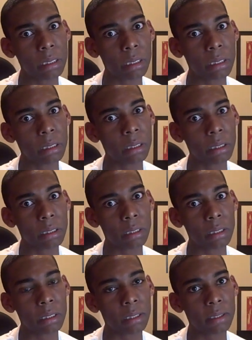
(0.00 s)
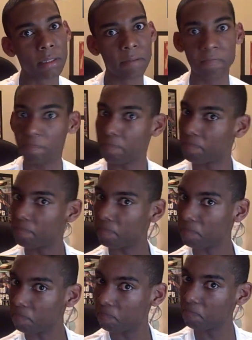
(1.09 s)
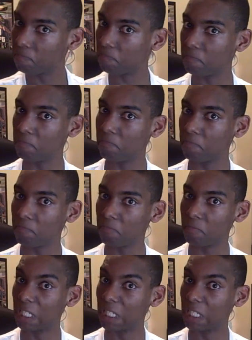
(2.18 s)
(no one is talking)